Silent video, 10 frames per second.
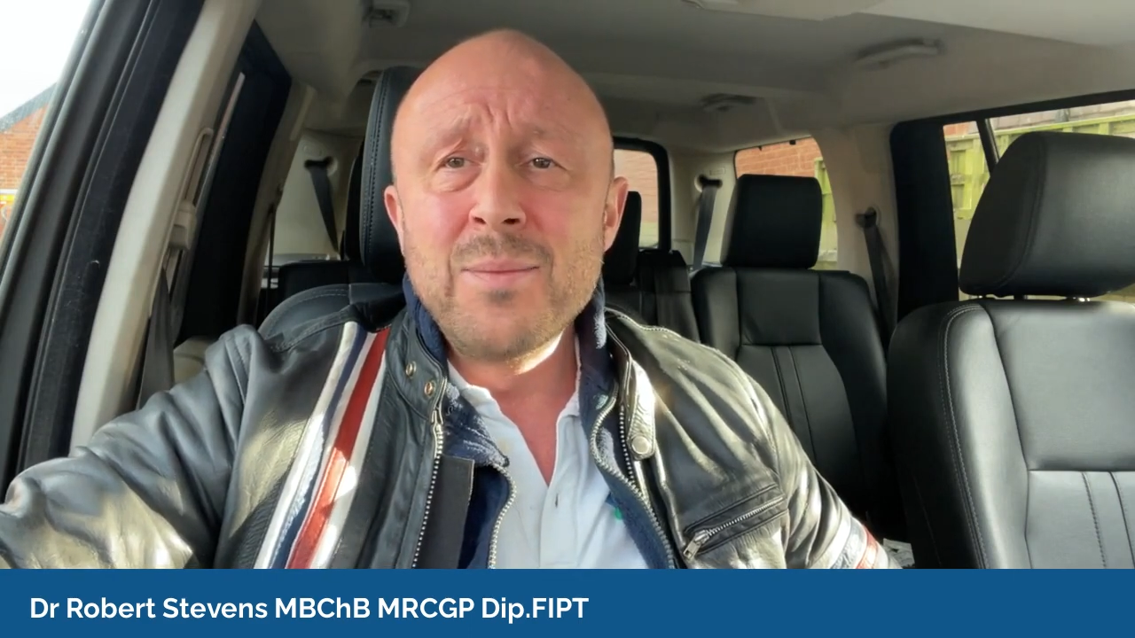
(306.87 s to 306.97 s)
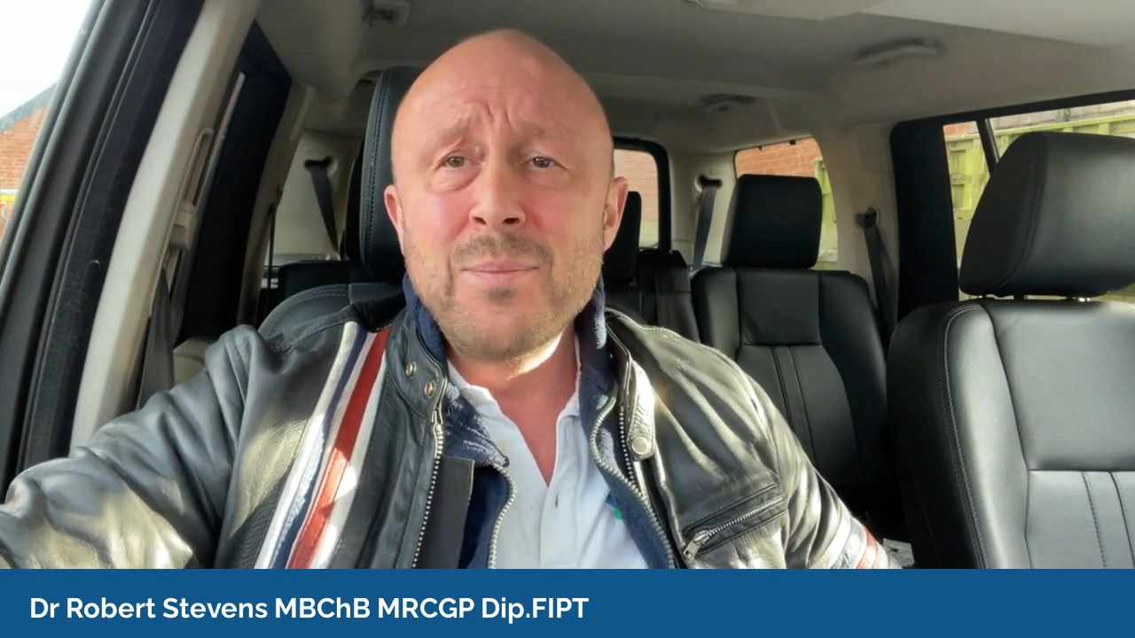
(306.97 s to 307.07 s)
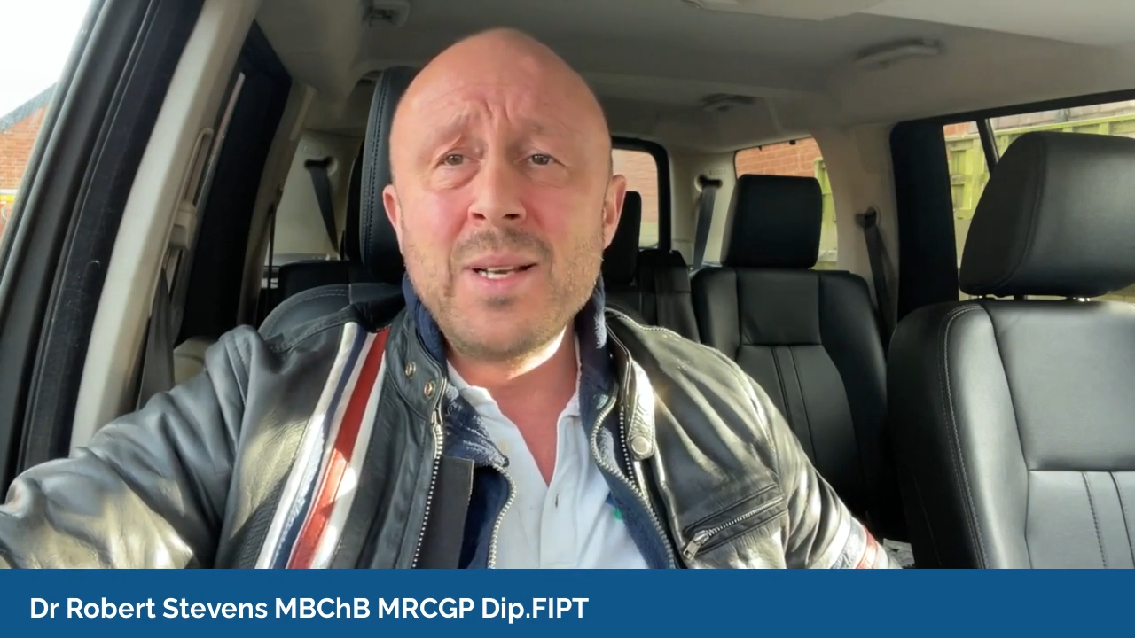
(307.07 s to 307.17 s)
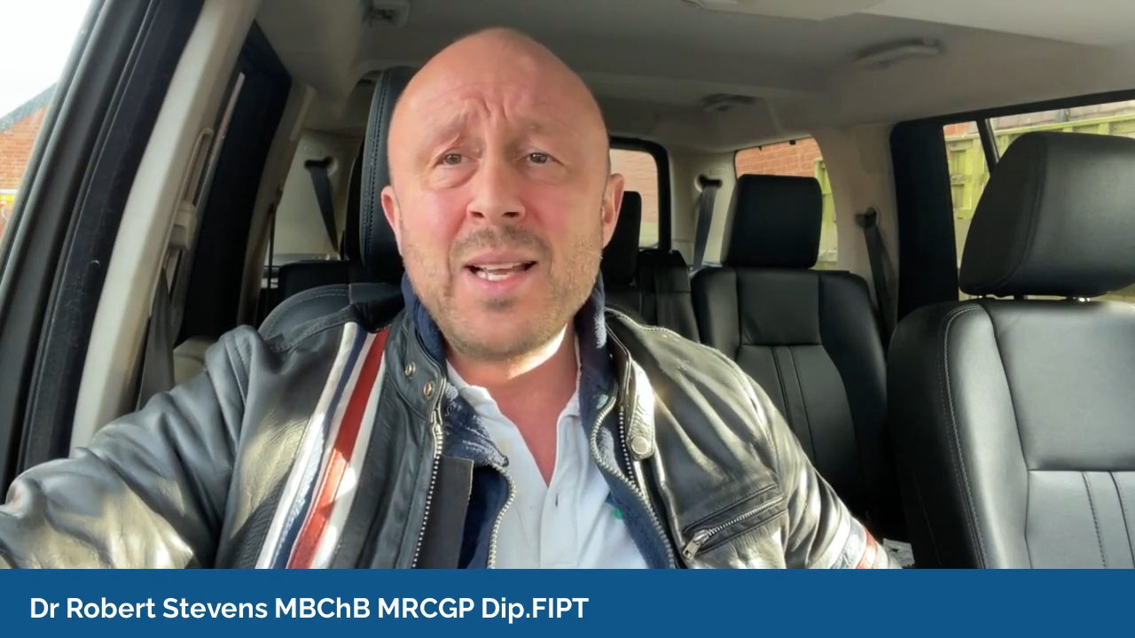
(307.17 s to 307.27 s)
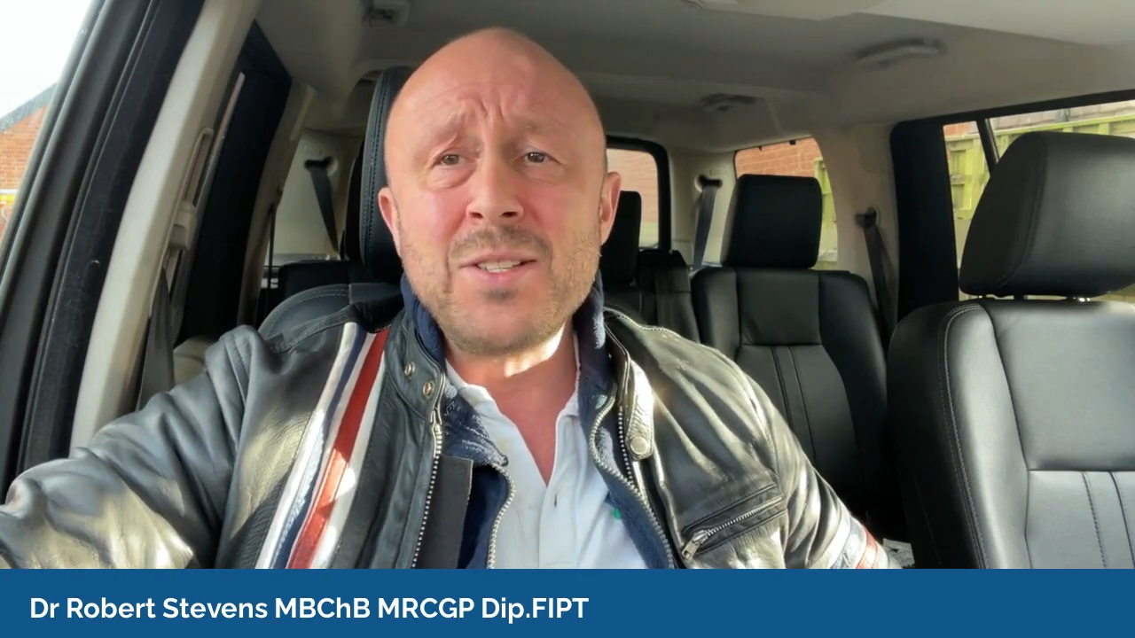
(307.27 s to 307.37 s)

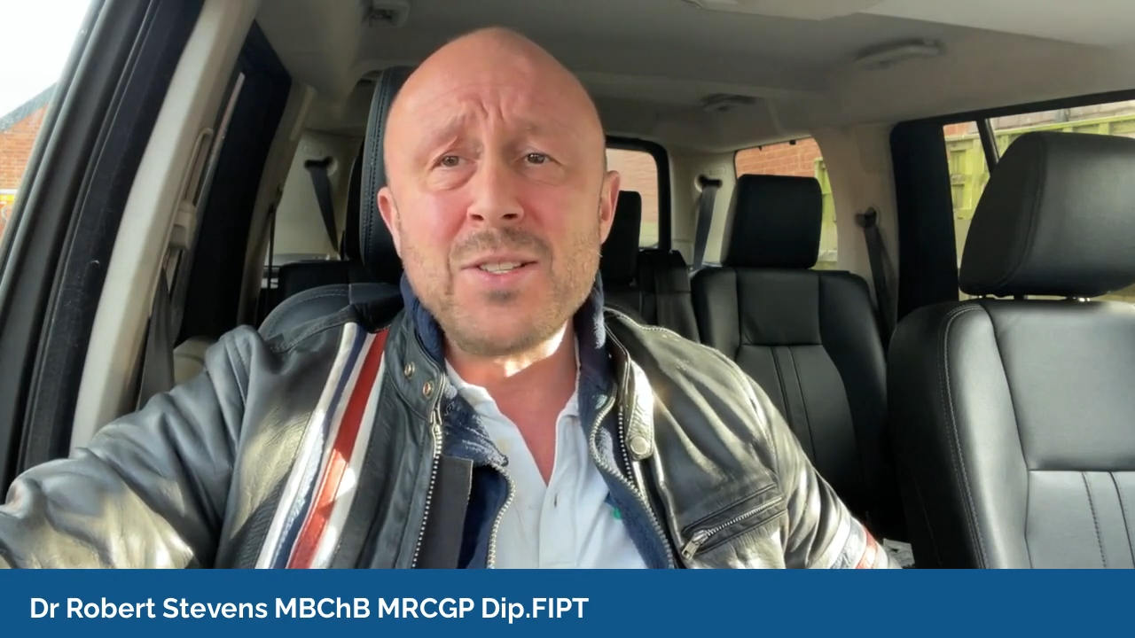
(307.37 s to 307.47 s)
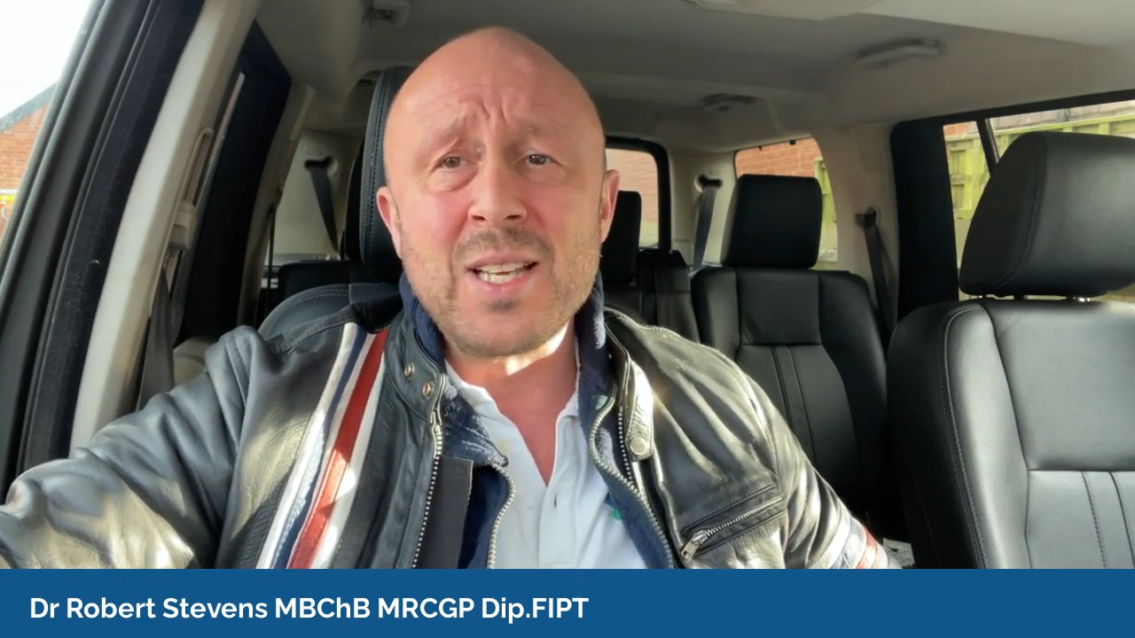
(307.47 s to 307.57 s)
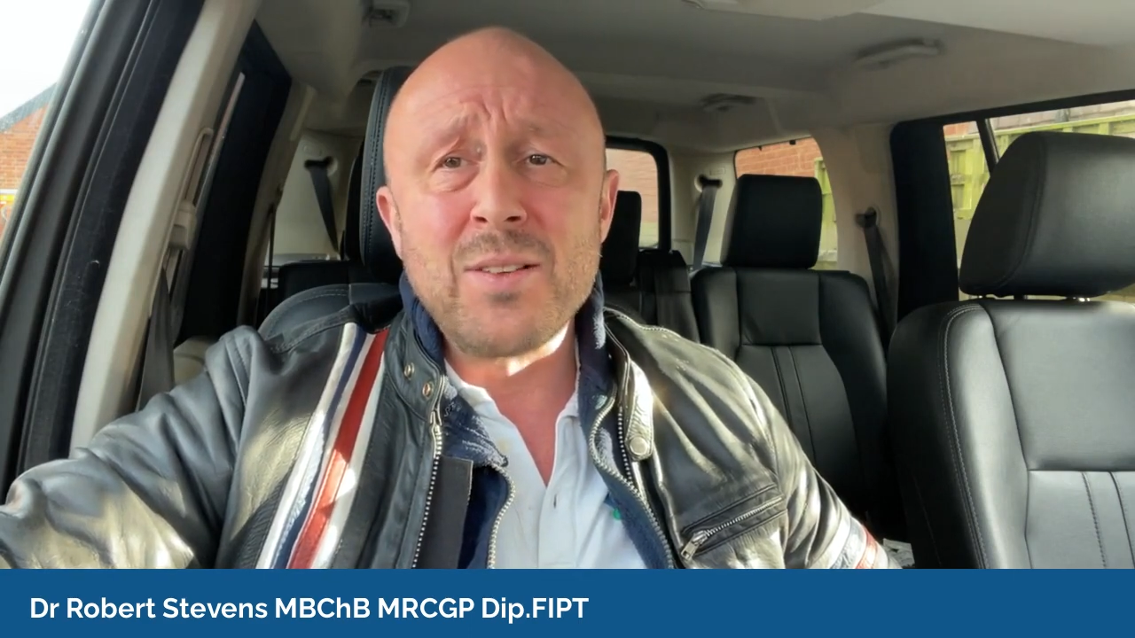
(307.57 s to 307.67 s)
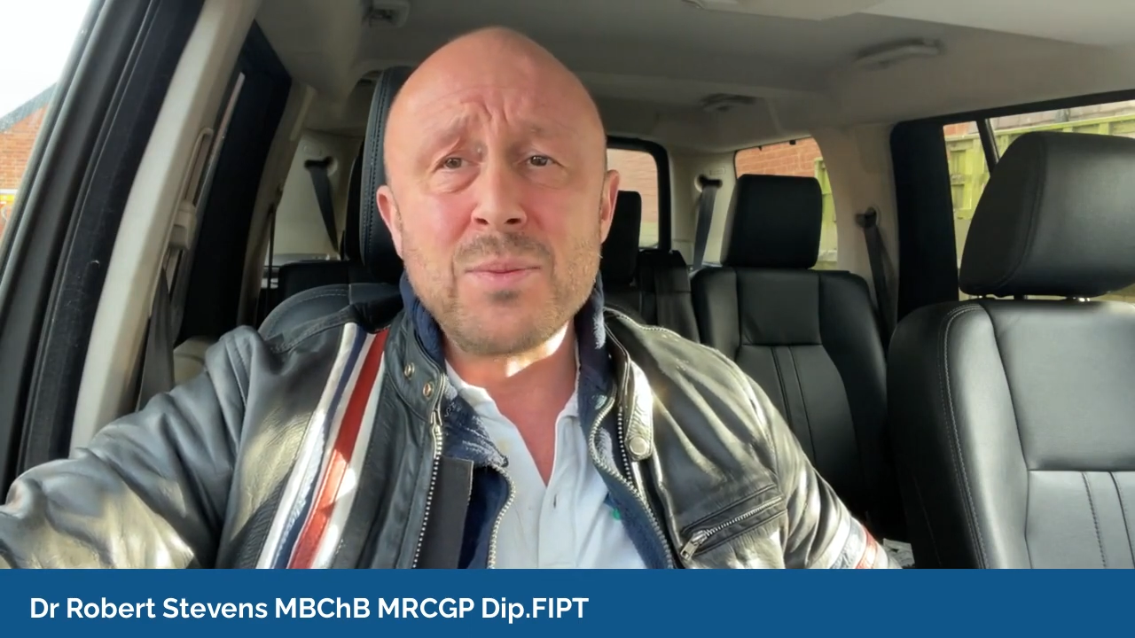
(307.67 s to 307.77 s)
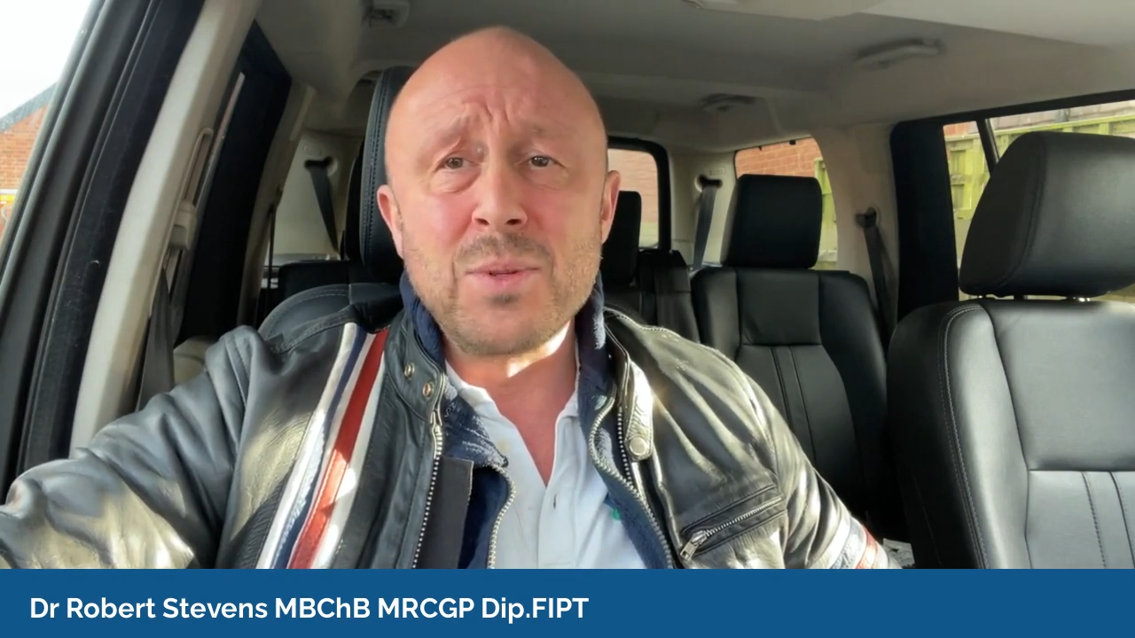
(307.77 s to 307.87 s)
But let's just
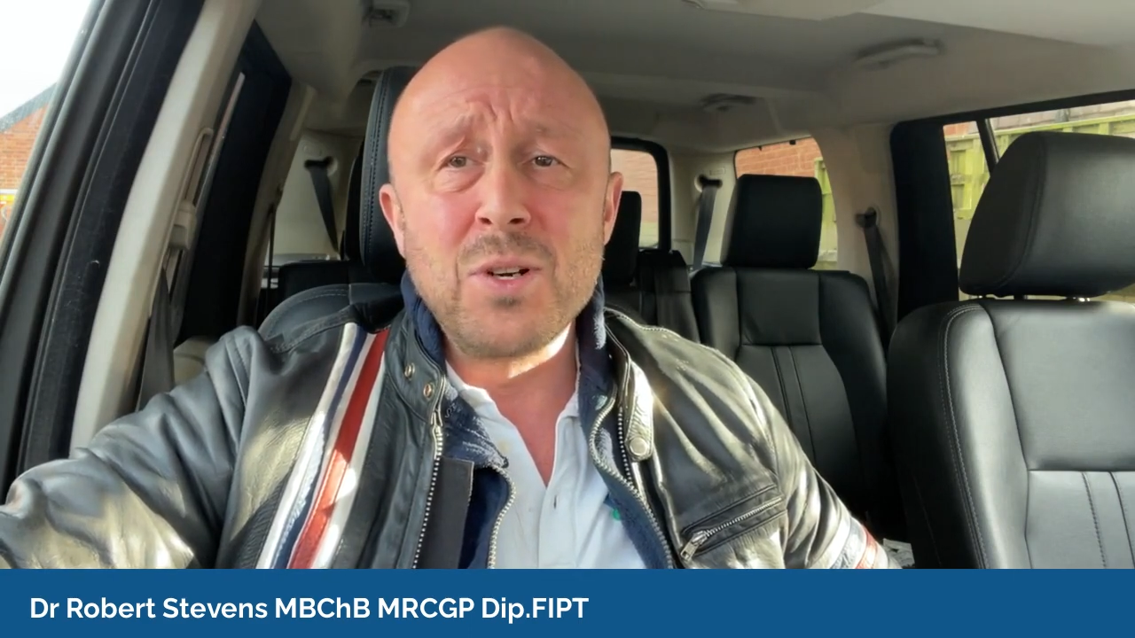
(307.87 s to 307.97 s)
have some